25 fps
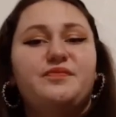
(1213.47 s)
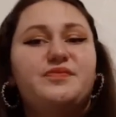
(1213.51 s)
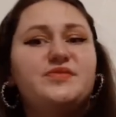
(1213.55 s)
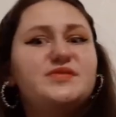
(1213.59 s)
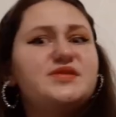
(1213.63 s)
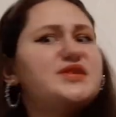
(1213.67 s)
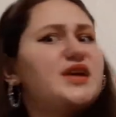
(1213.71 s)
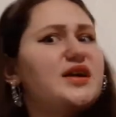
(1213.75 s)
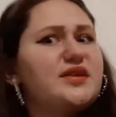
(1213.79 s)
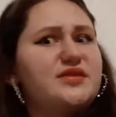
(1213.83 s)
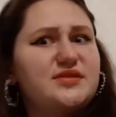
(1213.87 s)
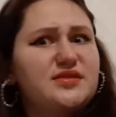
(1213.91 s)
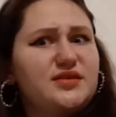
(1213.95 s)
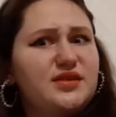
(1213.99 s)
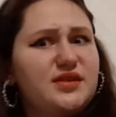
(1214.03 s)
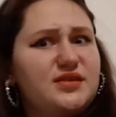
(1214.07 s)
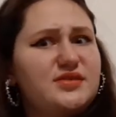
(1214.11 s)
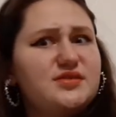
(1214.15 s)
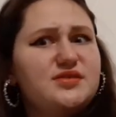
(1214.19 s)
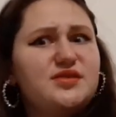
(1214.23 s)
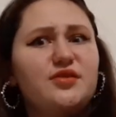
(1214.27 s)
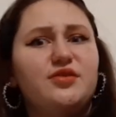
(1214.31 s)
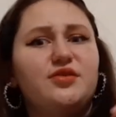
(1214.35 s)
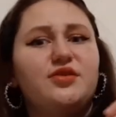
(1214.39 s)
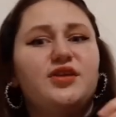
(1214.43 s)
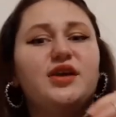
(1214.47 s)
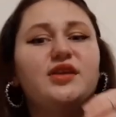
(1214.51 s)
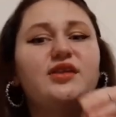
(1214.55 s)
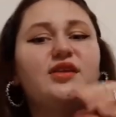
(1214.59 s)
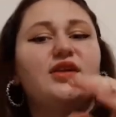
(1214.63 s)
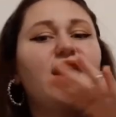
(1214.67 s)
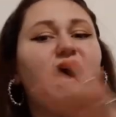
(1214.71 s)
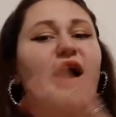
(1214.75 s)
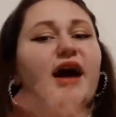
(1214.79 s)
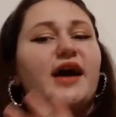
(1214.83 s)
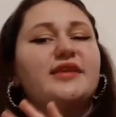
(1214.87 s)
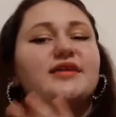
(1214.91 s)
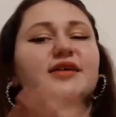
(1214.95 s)
sex in it, so you can
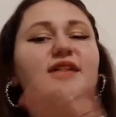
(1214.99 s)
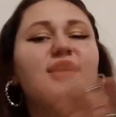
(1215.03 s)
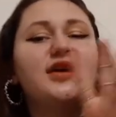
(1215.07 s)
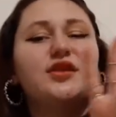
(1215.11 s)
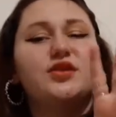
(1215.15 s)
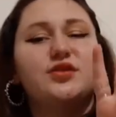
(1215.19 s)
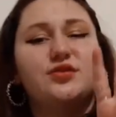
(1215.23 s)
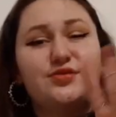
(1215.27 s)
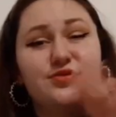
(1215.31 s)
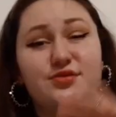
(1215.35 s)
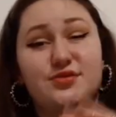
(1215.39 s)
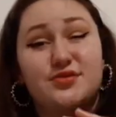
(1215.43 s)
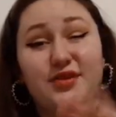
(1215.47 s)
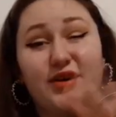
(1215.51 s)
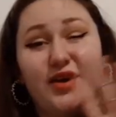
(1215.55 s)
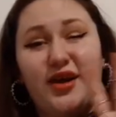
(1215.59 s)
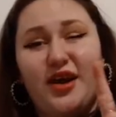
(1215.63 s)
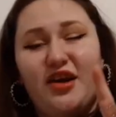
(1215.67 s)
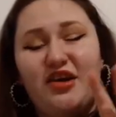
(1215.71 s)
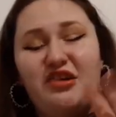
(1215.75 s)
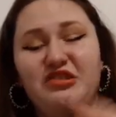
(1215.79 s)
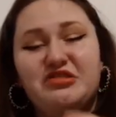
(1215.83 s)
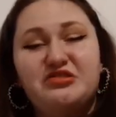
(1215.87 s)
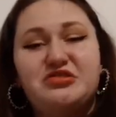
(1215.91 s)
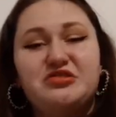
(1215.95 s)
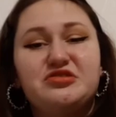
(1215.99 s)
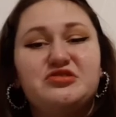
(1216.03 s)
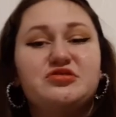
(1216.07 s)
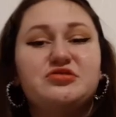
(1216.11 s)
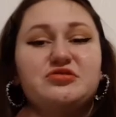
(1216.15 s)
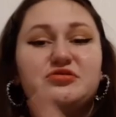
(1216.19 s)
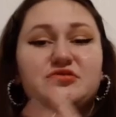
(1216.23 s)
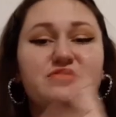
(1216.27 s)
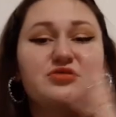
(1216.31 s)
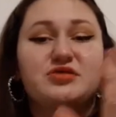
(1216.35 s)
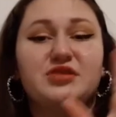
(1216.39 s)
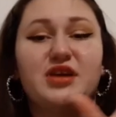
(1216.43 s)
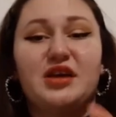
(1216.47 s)
kind of get used to the characters,
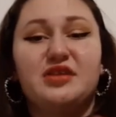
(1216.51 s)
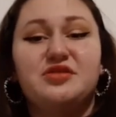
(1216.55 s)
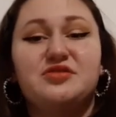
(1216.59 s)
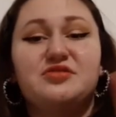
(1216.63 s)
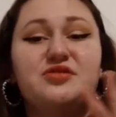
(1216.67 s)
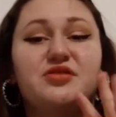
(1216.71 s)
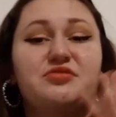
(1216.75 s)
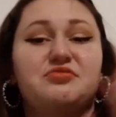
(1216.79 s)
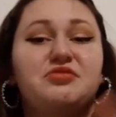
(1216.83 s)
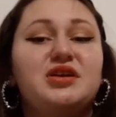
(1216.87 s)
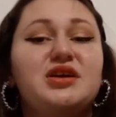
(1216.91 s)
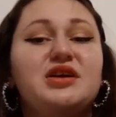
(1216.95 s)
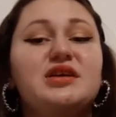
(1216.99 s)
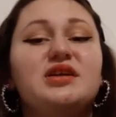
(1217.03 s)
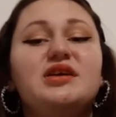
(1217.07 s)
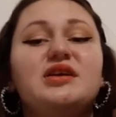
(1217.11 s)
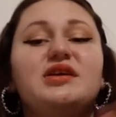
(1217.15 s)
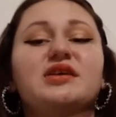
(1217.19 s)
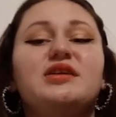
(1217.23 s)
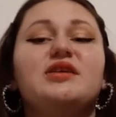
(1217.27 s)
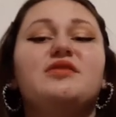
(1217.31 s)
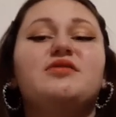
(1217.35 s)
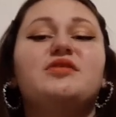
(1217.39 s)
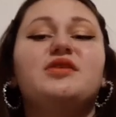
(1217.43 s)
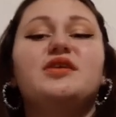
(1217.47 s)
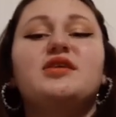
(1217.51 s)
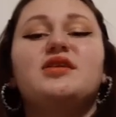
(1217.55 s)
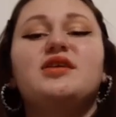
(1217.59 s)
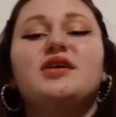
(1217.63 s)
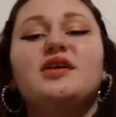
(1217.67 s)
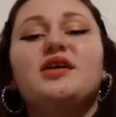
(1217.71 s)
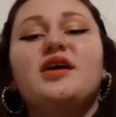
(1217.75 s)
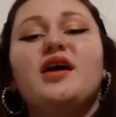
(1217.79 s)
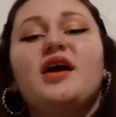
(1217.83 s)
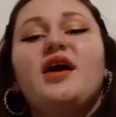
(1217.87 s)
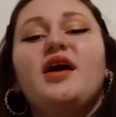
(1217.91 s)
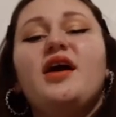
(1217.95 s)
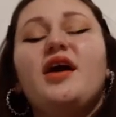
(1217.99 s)
you just get to the reading and everything,
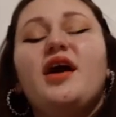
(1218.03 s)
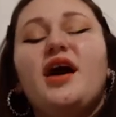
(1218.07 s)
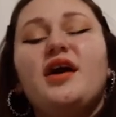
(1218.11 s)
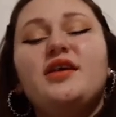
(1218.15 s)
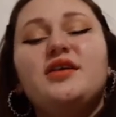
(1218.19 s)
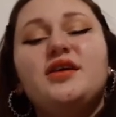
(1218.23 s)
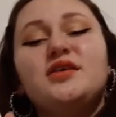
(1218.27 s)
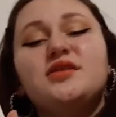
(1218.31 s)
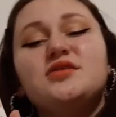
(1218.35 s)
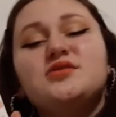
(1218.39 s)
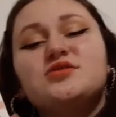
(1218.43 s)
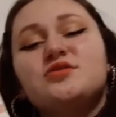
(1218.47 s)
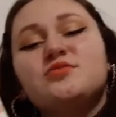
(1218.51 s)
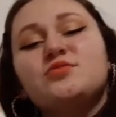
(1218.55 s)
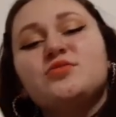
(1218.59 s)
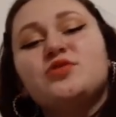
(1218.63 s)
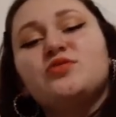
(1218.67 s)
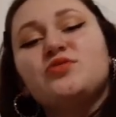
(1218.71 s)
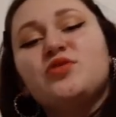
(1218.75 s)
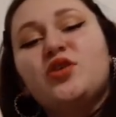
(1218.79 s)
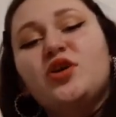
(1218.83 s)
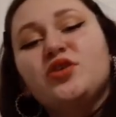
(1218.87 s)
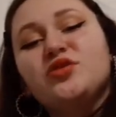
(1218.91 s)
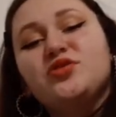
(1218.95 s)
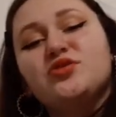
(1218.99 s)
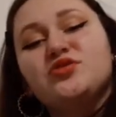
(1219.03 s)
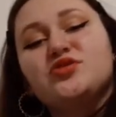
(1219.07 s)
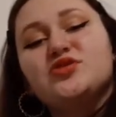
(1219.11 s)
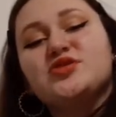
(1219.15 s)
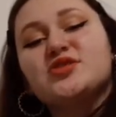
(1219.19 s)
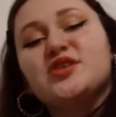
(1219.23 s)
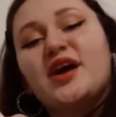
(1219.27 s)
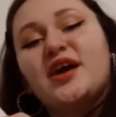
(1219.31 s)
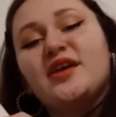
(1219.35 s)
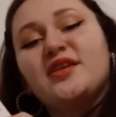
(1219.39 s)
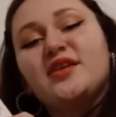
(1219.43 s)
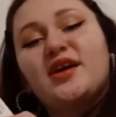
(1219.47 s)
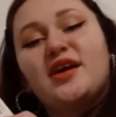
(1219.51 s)
and then as you move on, you
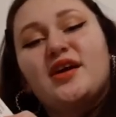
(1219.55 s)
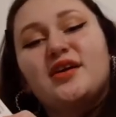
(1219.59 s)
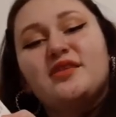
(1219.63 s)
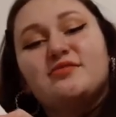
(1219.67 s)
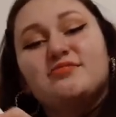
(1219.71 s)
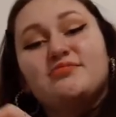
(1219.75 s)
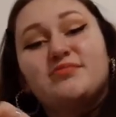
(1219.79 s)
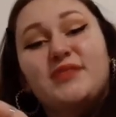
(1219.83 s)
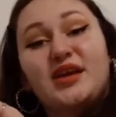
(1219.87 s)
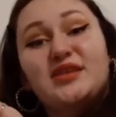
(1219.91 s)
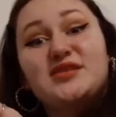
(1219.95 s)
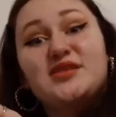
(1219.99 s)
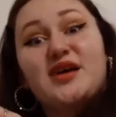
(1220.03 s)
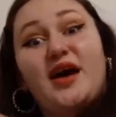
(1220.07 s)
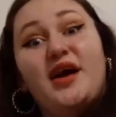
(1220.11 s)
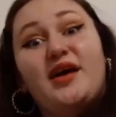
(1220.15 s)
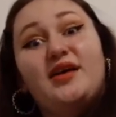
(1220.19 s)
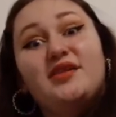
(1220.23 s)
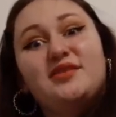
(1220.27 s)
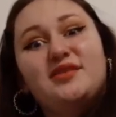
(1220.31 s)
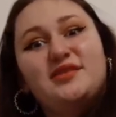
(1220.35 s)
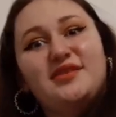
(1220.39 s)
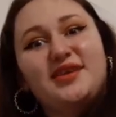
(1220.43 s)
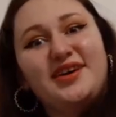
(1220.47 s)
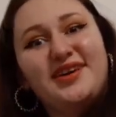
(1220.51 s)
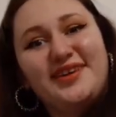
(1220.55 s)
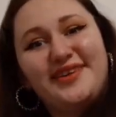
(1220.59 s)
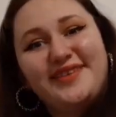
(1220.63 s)
just kind of get attacked.